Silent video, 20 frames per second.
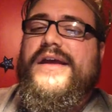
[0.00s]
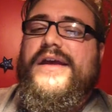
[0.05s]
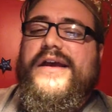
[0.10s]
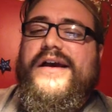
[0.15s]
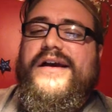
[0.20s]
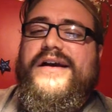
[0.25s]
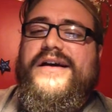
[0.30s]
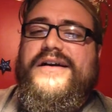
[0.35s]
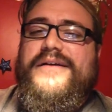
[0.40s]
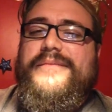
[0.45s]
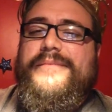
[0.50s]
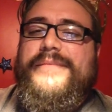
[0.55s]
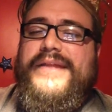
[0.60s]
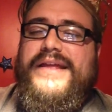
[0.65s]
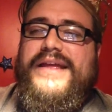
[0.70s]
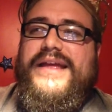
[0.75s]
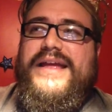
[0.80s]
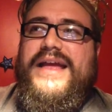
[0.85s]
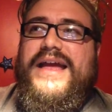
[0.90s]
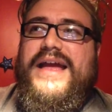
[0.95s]

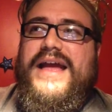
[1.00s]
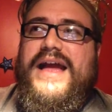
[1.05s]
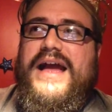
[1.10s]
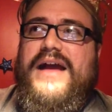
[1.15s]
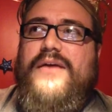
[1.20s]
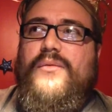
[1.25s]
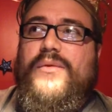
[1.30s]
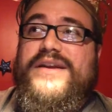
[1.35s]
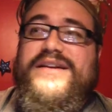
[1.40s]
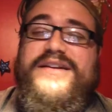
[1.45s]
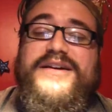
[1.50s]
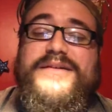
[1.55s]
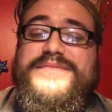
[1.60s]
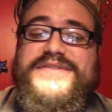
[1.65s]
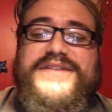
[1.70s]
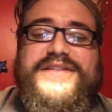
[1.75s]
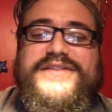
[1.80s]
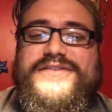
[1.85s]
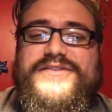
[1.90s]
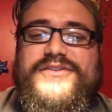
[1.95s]
When it comes
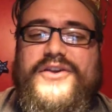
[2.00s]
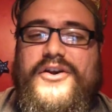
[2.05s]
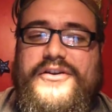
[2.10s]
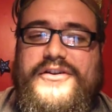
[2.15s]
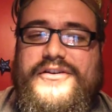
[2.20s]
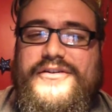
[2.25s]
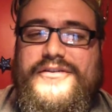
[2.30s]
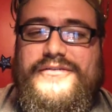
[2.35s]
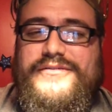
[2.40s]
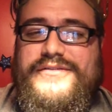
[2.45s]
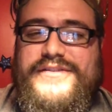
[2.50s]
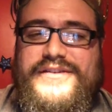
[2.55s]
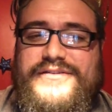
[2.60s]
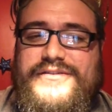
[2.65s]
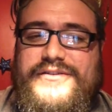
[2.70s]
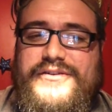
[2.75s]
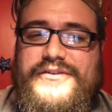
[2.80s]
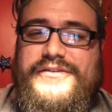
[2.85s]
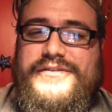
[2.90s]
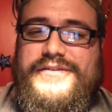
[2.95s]
to the Stark
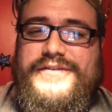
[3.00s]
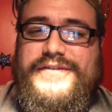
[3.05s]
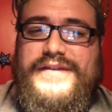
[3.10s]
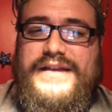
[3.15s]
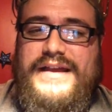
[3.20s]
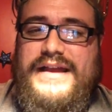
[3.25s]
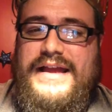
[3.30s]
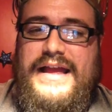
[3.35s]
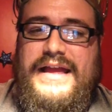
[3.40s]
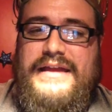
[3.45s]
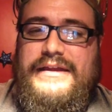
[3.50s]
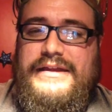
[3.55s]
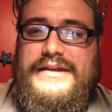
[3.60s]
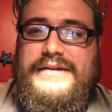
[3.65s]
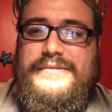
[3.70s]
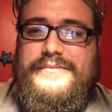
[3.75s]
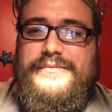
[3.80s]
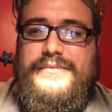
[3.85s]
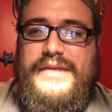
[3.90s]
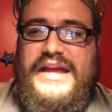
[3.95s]
sisters, I
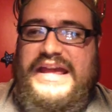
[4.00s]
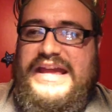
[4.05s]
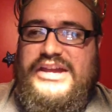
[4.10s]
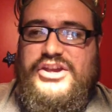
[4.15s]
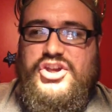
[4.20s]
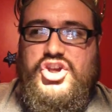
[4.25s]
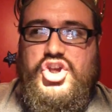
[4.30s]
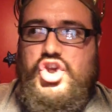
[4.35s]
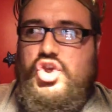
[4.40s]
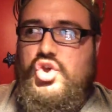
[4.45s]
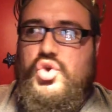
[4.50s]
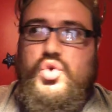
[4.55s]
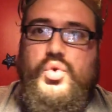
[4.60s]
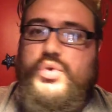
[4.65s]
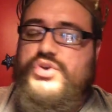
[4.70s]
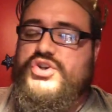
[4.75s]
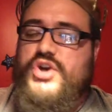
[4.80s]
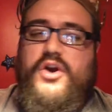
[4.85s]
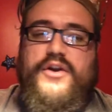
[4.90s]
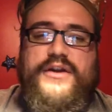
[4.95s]
am a
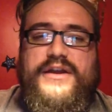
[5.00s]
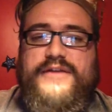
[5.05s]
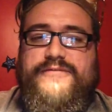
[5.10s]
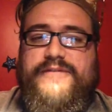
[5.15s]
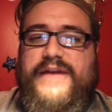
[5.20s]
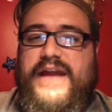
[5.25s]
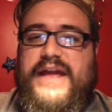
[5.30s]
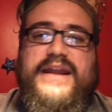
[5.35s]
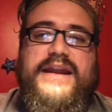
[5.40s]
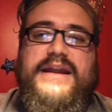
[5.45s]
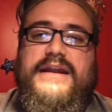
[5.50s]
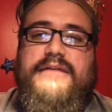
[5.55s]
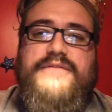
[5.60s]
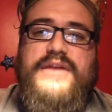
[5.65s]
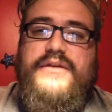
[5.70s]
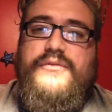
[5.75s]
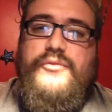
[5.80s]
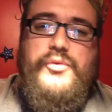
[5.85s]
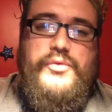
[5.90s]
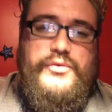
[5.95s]
huge Arya fan, and I've
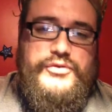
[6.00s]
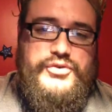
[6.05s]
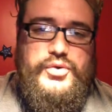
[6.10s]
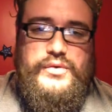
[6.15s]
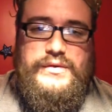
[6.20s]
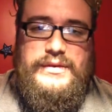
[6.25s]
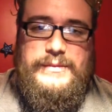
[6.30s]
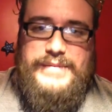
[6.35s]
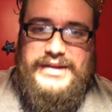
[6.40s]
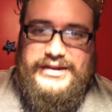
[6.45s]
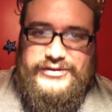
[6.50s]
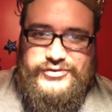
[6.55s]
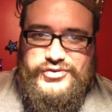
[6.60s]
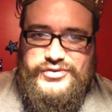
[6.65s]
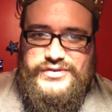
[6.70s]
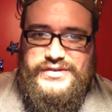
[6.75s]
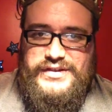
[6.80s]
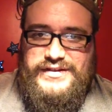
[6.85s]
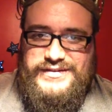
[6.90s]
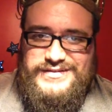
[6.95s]
never truly been
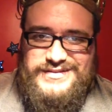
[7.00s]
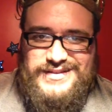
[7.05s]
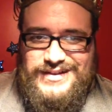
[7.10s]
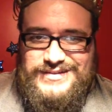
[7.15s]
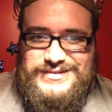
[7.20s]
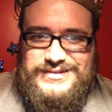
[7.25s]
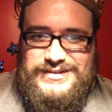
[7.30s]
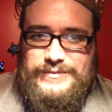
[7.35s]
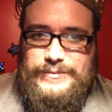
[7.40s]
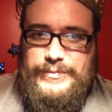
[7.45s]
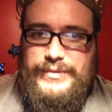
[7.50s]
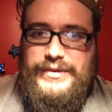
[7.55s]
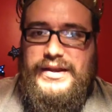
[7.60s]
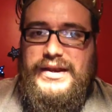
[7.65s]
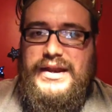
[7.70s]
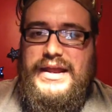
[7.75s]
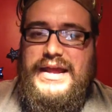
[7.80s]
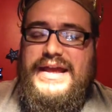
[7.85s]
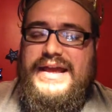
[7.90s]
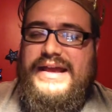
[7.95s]
interested in Sansa. But
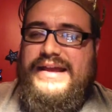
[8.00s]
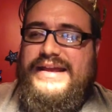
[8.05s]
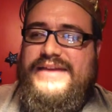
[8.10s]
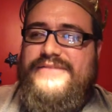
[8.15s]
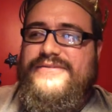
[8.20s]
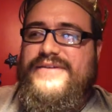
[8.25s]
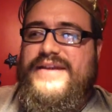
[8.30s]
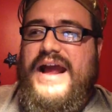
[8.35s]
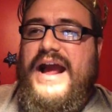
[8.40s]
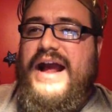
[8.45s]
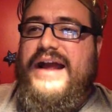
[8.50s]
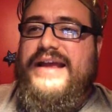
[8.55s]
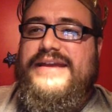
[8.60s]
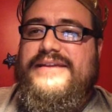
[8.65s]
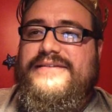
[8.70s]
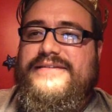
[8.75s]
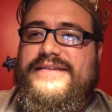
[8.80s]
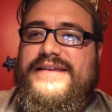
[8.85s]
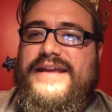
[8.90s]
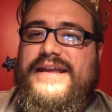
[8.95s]
even I
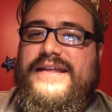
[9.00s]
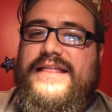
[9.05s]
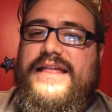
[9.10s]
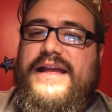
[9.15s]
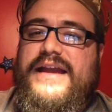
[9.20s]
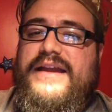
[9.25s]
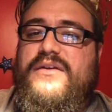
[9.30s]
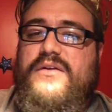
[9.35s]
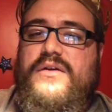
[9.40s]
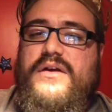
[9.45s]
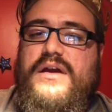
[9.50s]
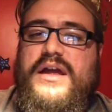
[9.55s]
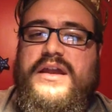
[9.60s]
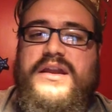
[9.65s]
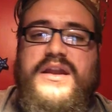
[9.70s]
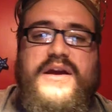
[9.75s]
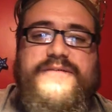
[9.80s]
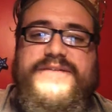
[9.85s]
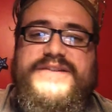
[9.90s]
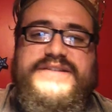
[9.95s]
can say, like,
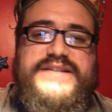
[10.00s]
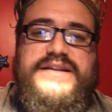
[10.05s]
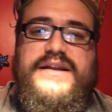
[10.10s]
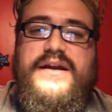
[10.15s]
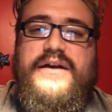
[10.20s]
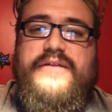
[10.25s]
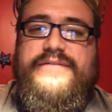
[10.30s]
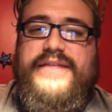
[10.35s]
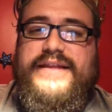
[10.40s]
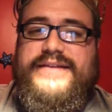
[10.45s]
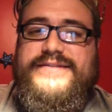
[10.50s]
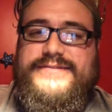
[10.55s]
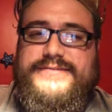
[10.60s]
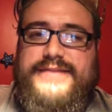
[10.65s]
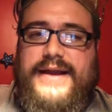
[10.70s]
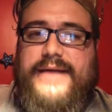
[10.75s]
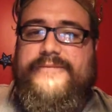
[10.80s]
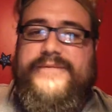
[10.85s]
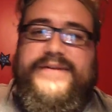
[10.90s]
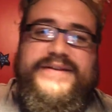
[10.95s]
enough is enough. Like,
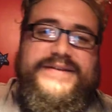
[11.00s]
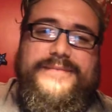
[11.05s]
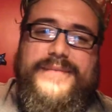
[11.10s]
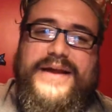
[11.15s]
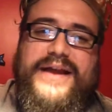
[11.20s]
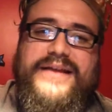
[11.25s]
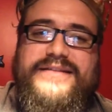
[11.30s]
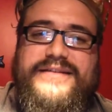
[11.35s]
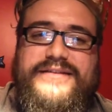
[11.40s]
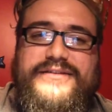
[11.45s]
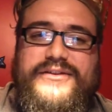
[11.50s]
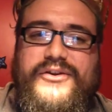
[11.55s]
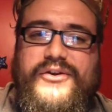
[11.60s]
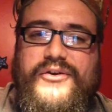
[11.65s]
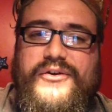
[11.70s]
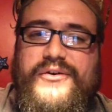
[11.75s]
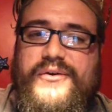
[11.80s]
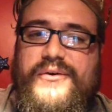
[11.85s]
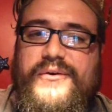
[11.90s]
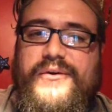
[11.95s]
stop victimizing the
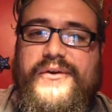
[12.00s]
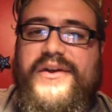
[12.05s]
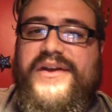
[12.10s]
girl.